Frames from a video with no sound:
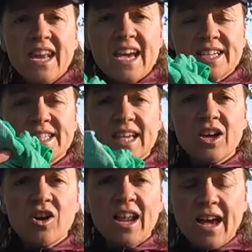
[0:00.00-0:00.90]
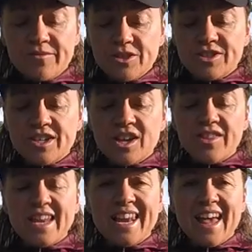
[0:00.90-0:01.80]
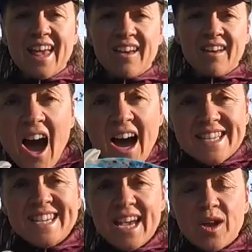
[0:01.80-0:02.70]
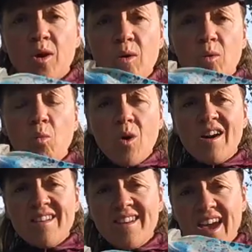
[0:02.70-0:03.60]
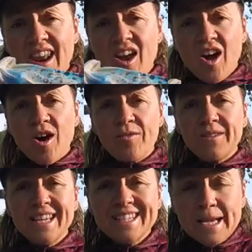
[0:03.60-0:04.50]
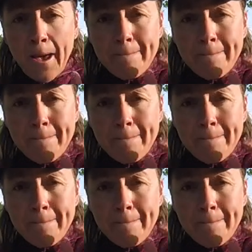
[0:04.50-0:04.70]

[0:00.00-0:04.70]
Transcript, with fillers: next thing I'll have just another layer. I take 1.5 litre